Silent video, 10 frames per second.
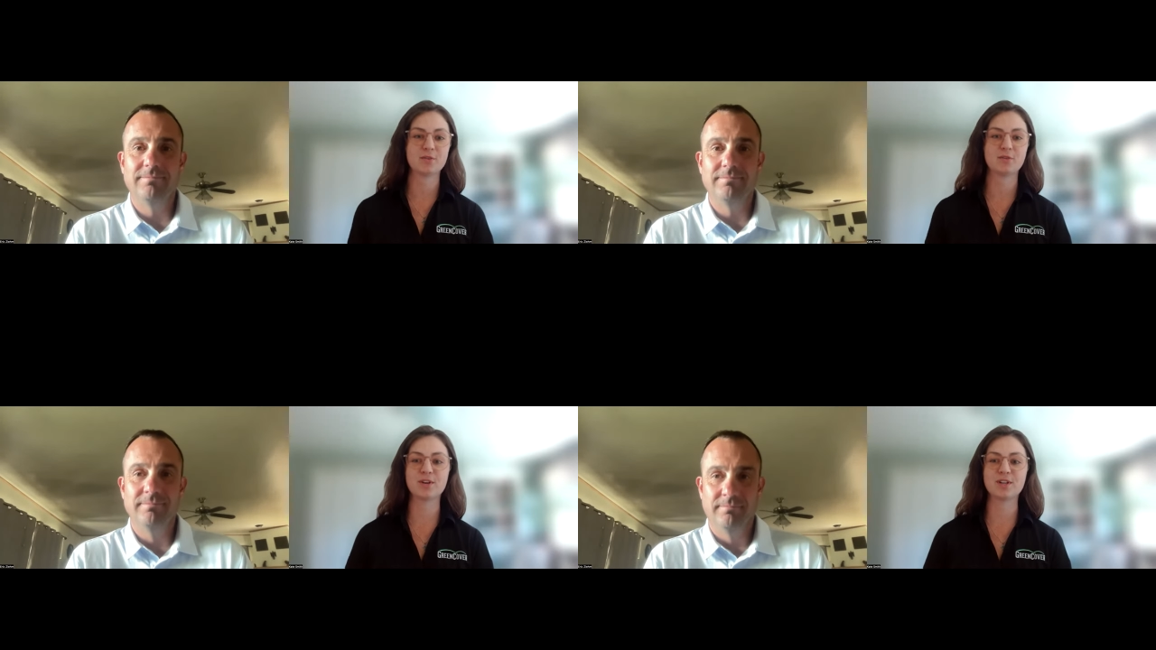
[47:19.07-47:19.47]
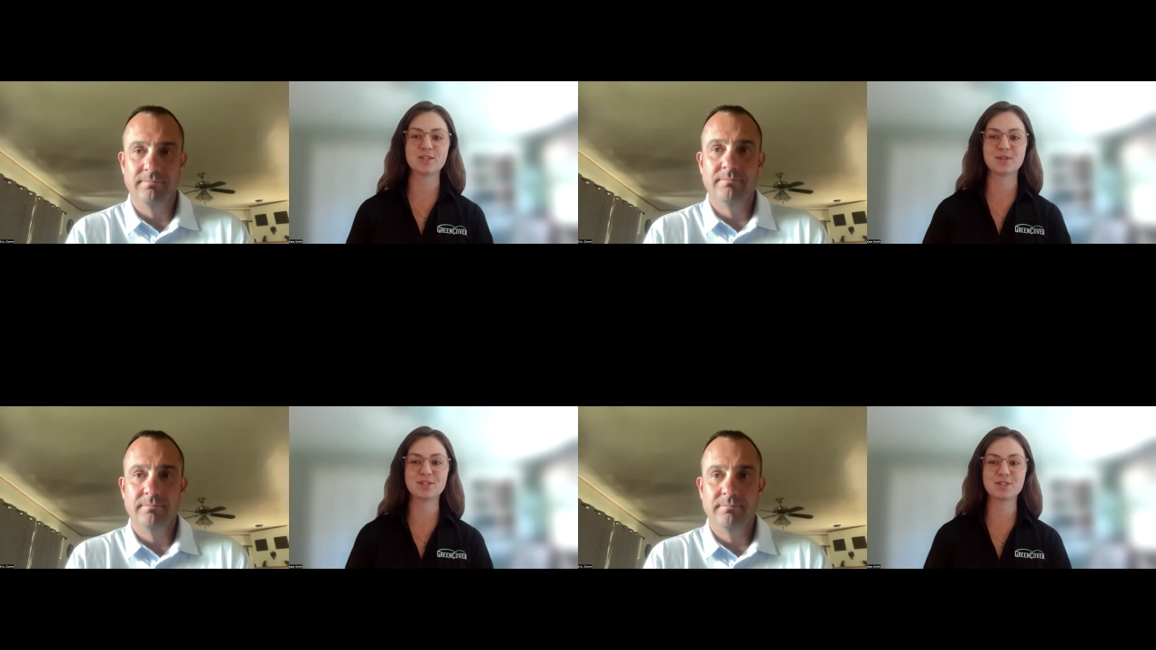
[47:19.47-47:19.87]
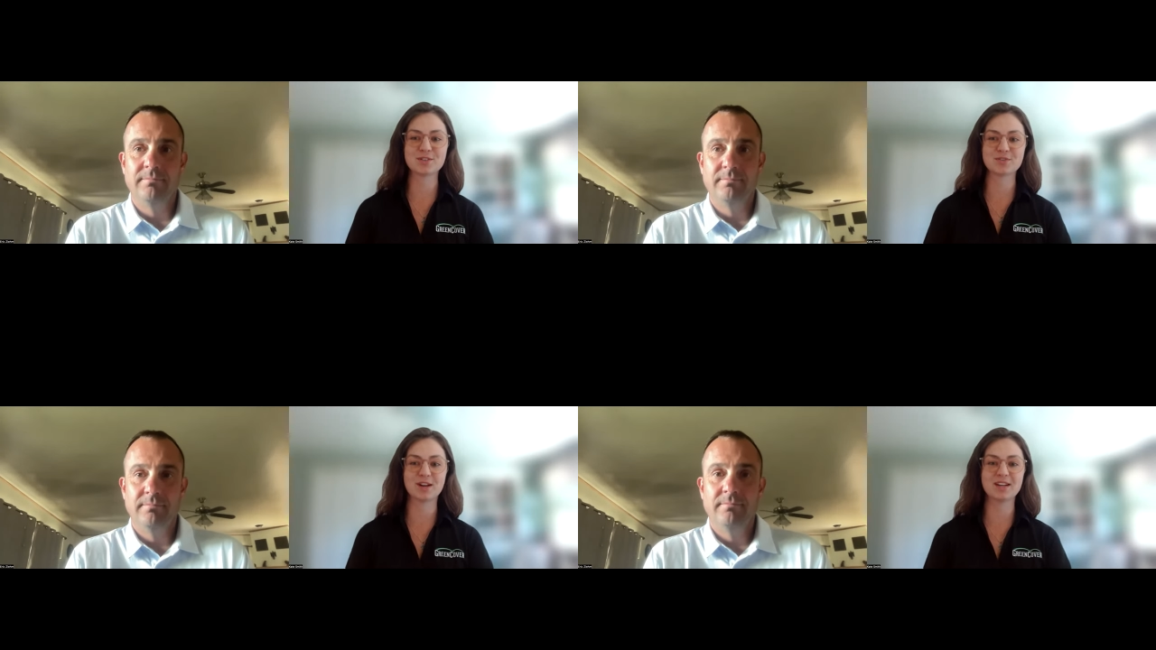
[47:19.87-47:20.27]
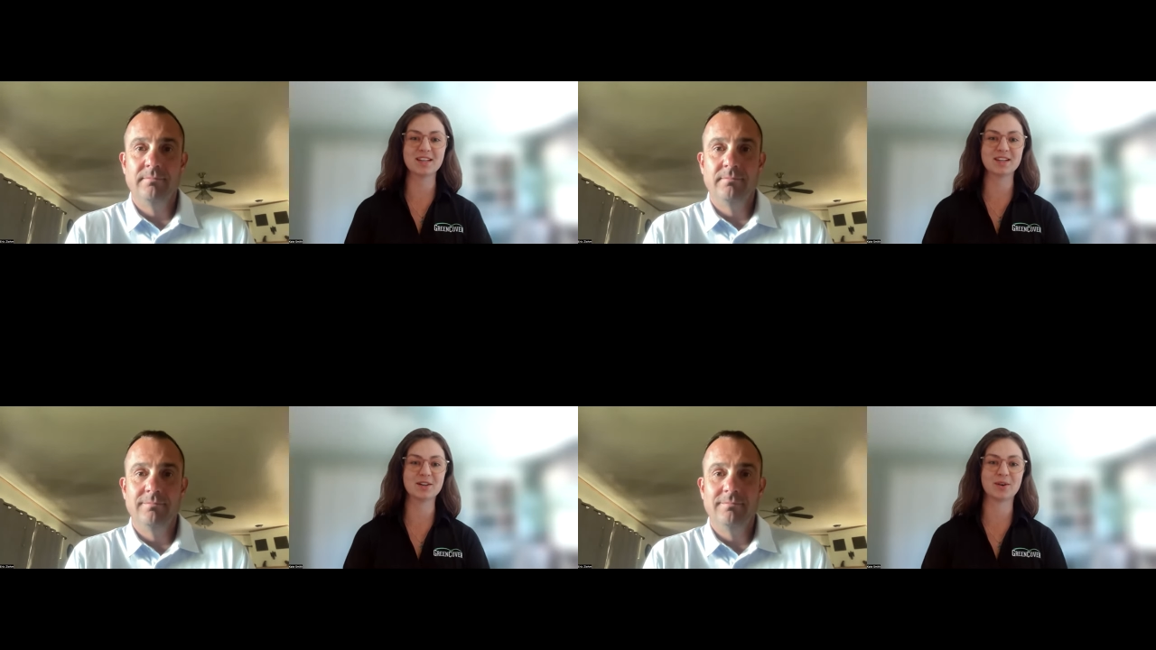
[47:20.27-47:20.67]
Speaker 1: 42 inches of rain a
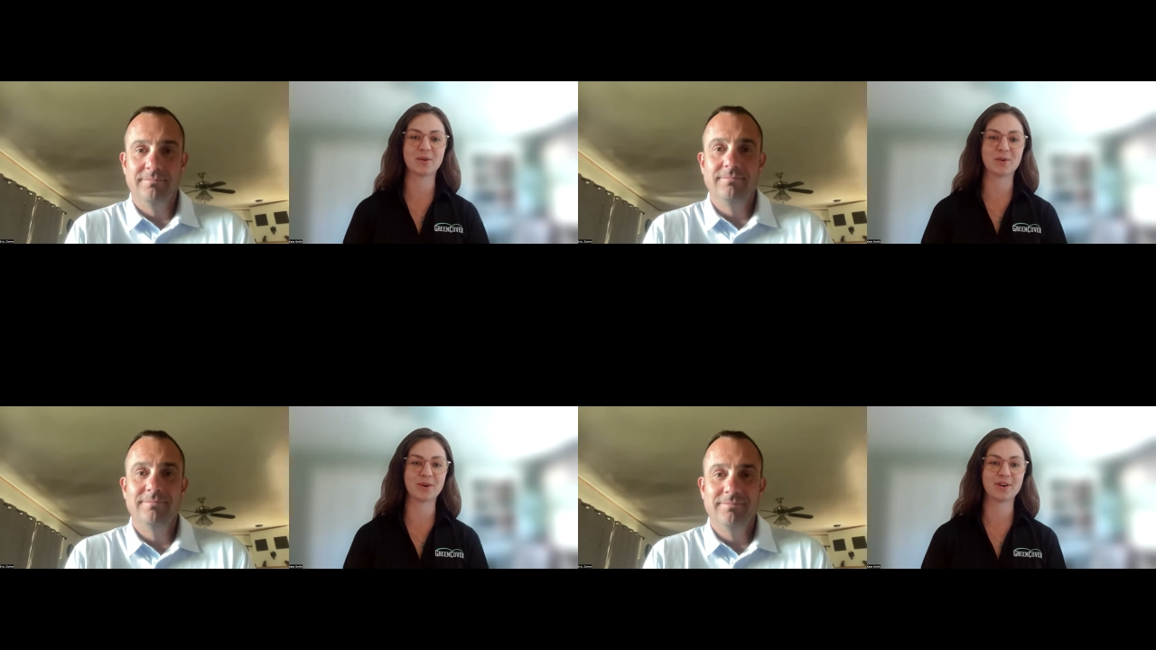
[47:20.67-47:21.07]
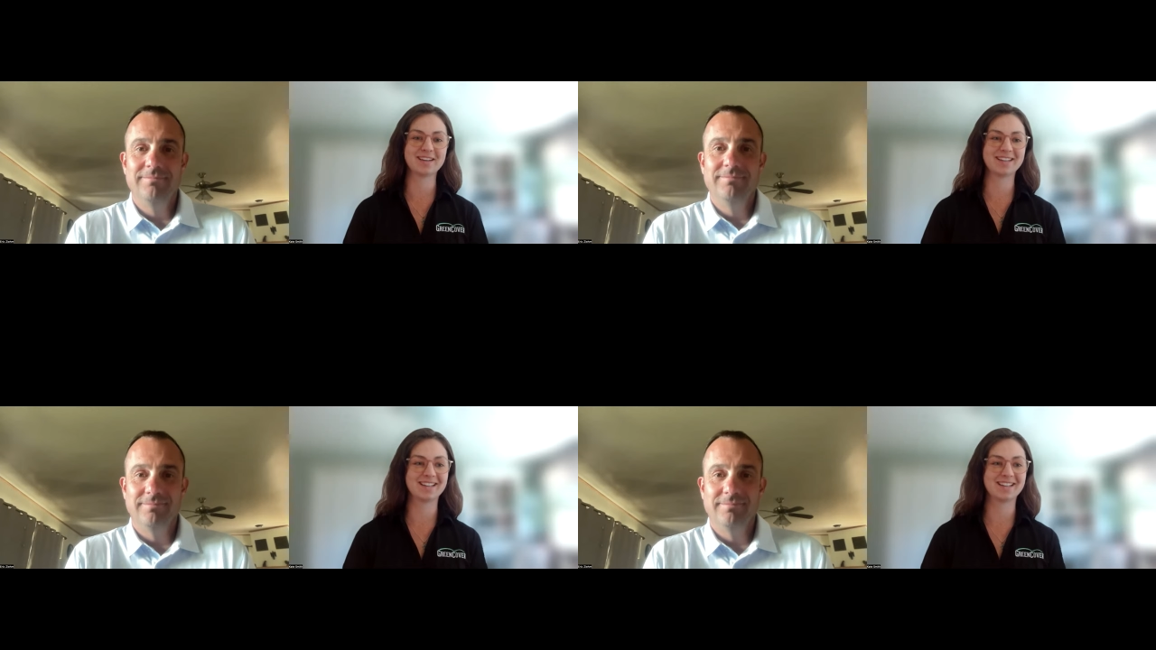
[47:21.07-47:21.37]
year or